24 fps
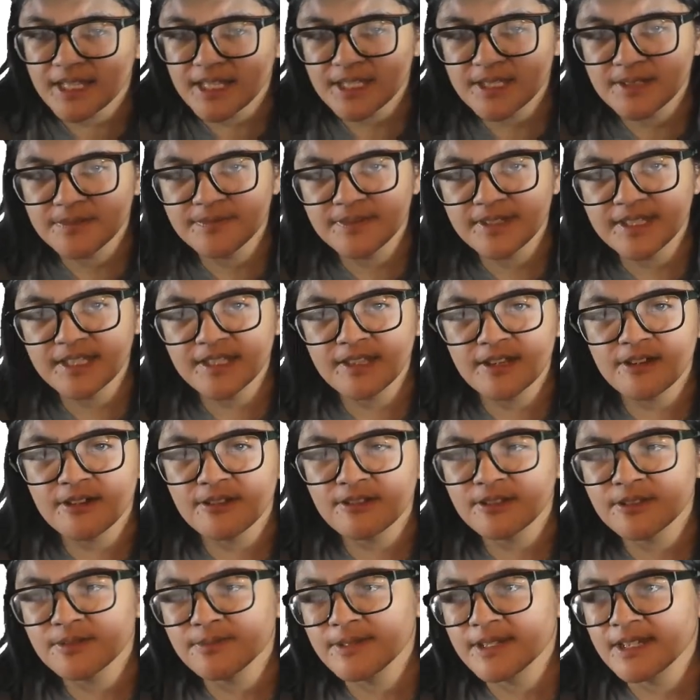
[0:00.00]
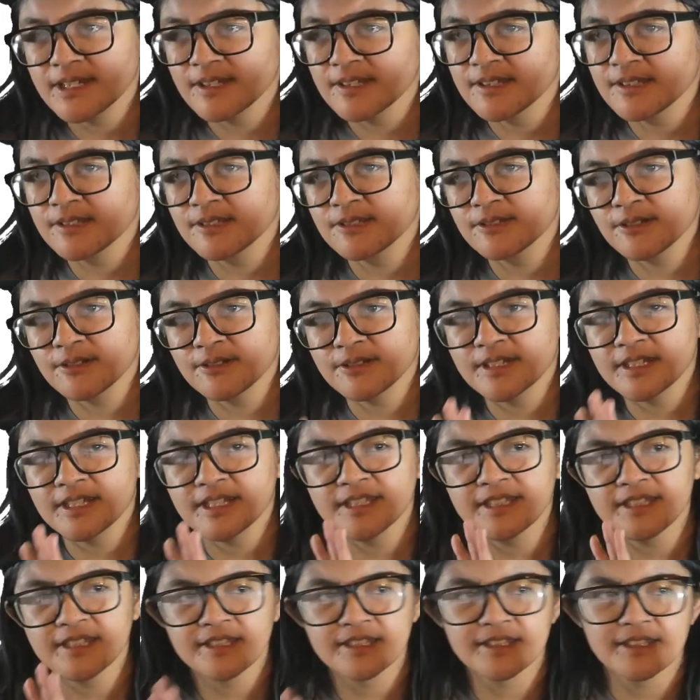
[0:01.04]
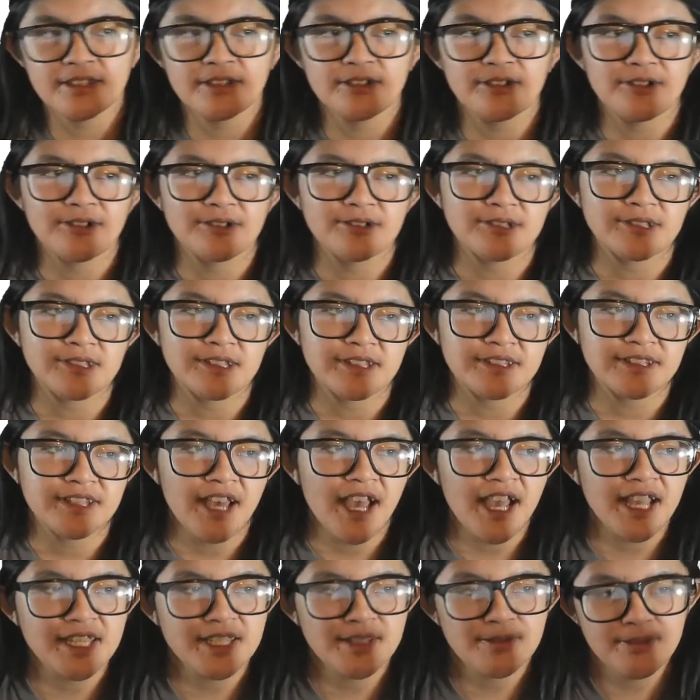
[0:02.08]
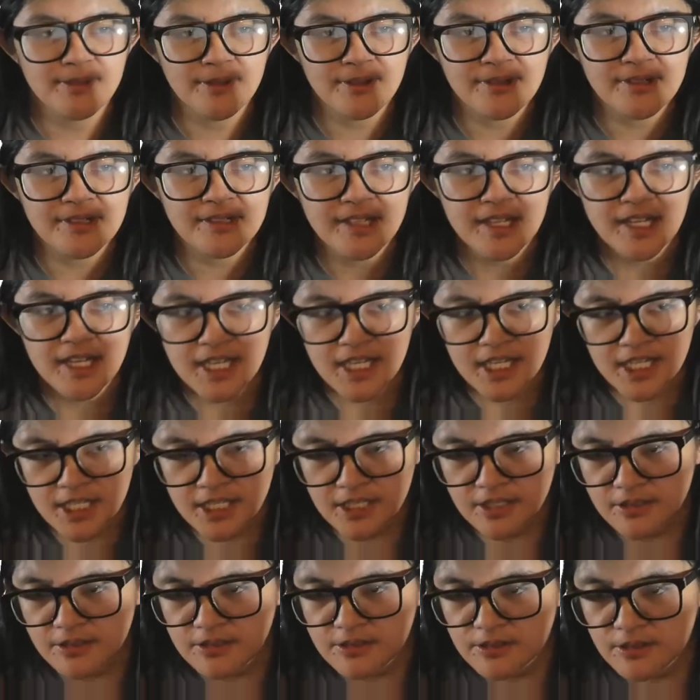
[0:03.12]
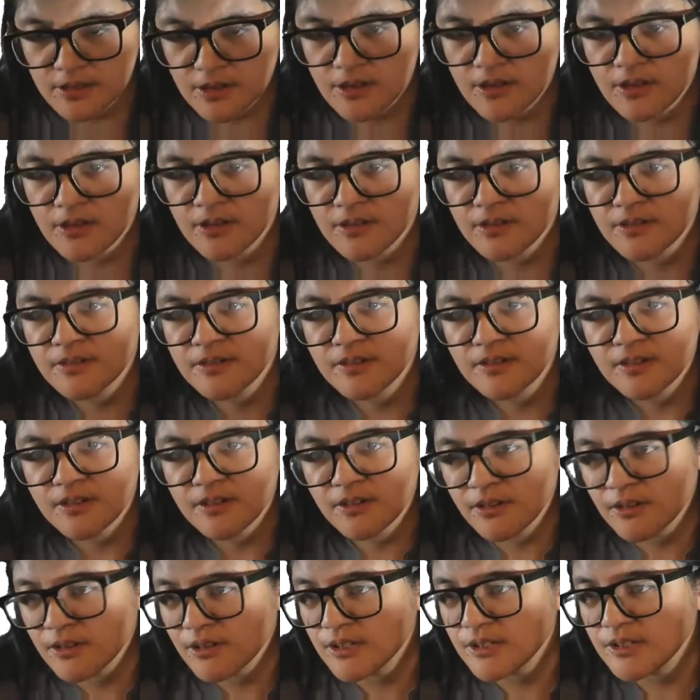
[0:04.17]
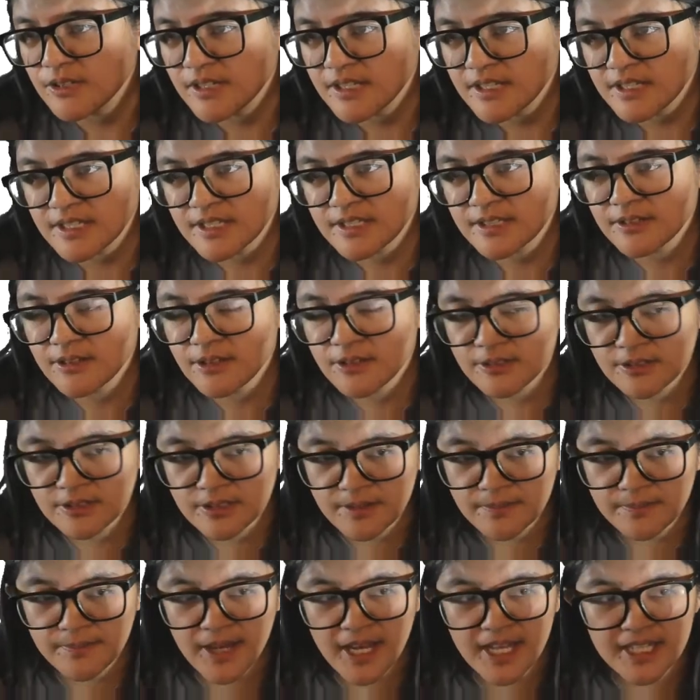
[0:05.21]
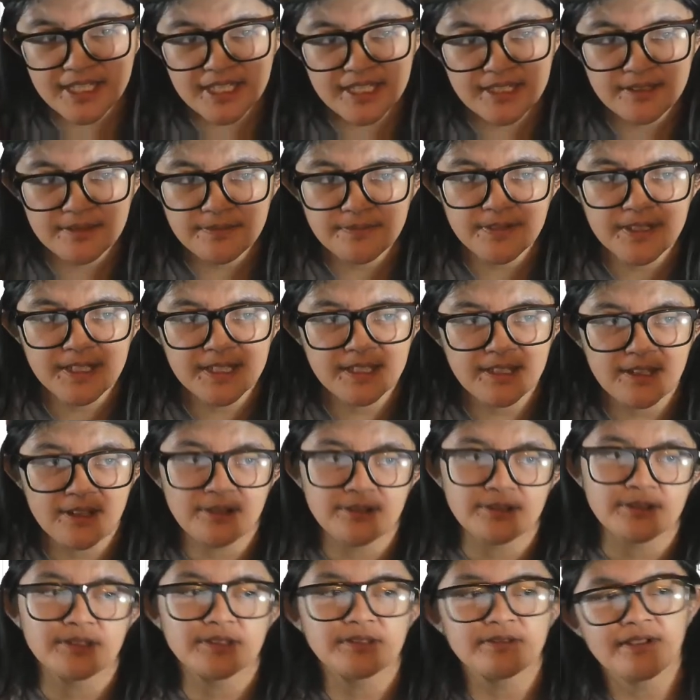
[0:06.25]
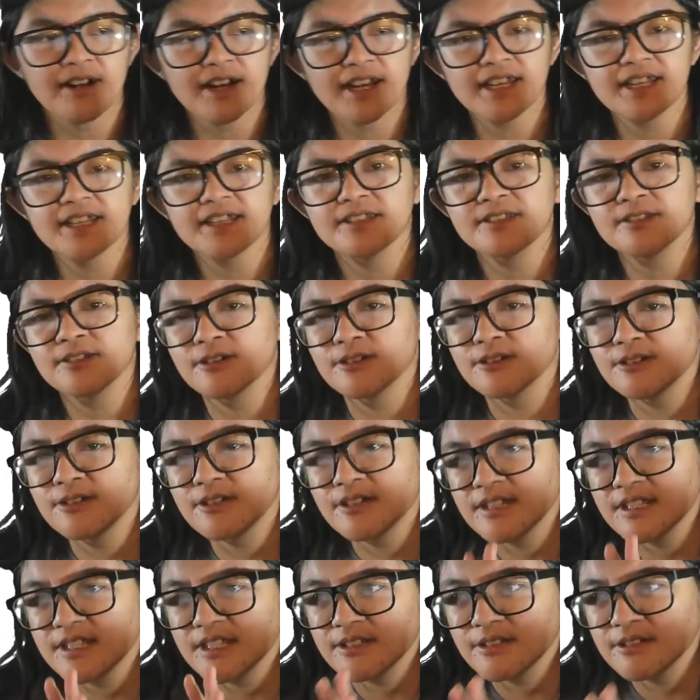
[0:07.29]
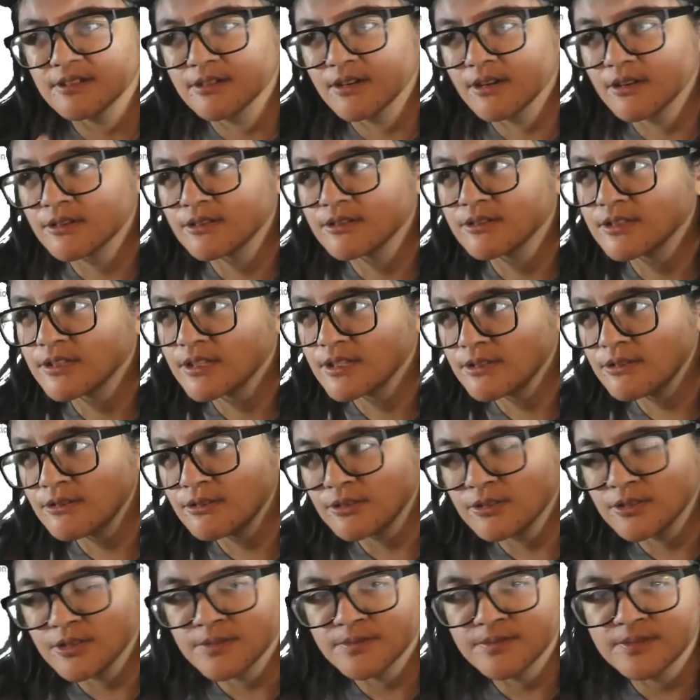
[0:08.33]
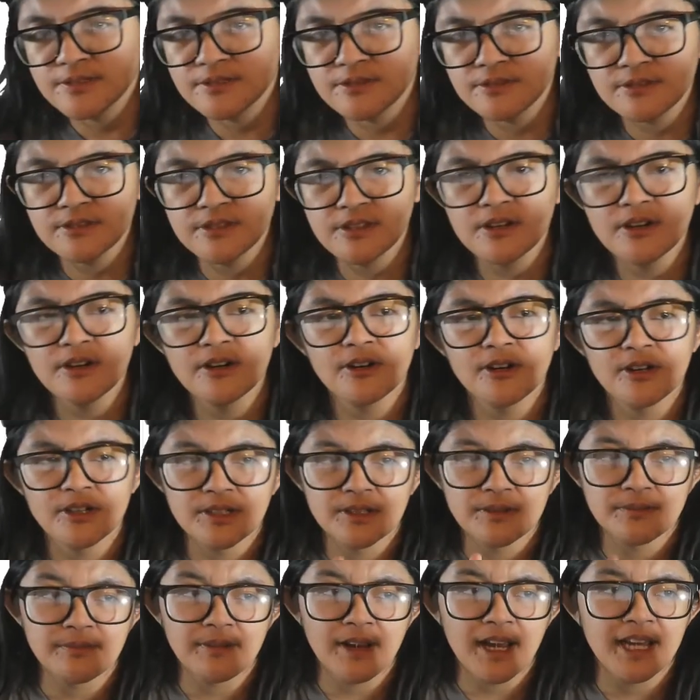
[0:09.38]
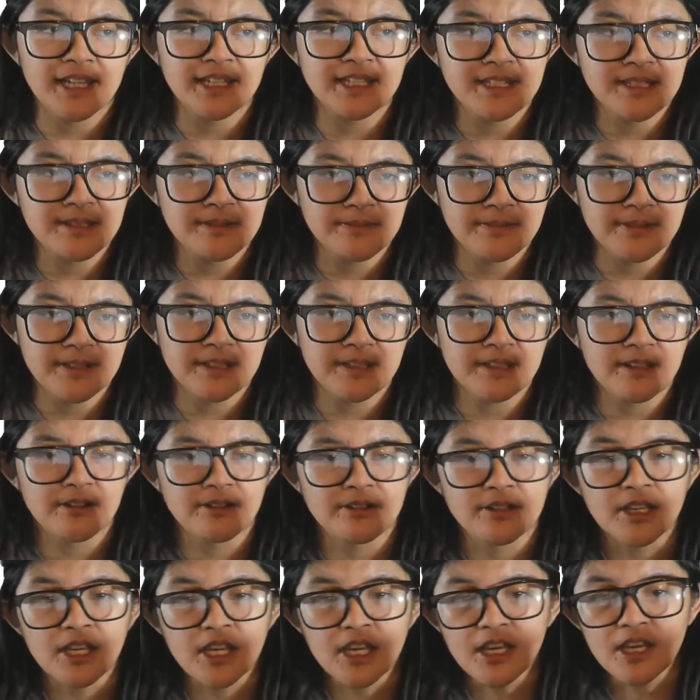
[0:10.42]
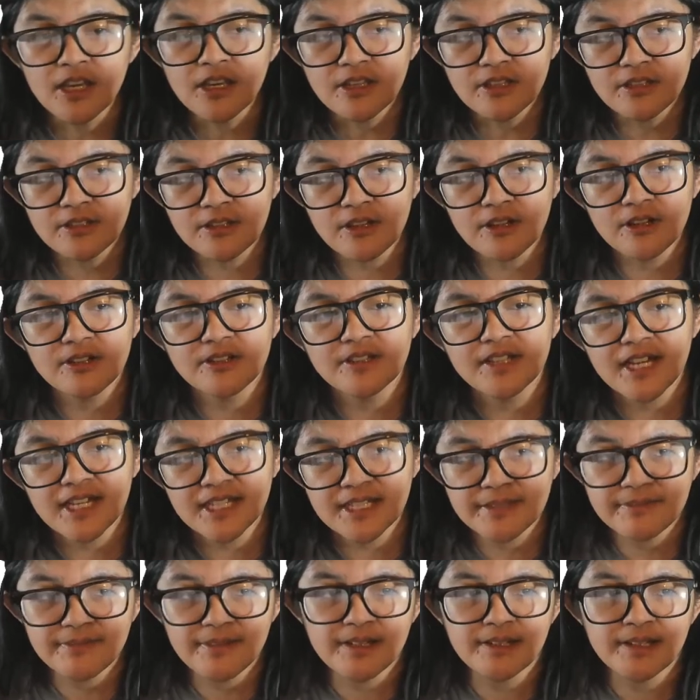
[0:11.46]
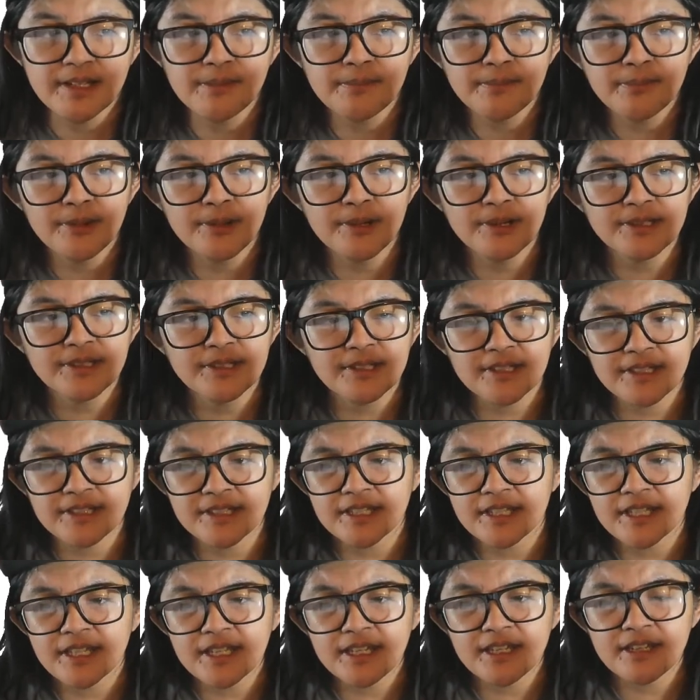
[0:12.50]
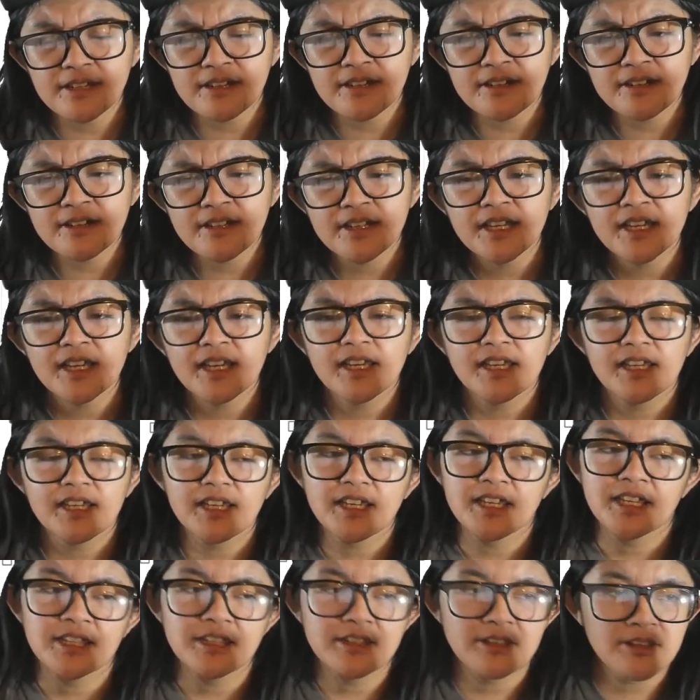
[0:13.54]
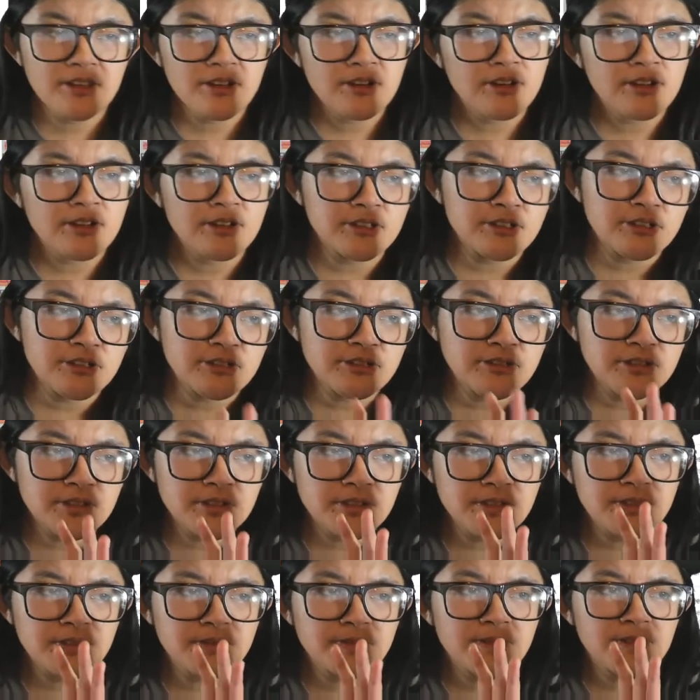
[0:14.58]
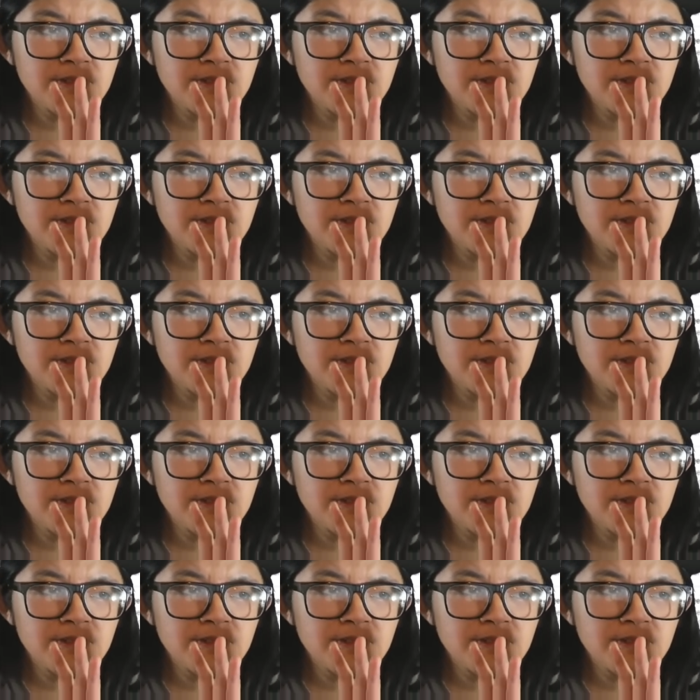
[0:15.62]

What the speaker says: videos, because so that it doesn't go to the dashboard. So, or you could just go to the manage videos, right? So you could either go to the YouTube Studio or the manage video. So that's very important. Here in your YouTube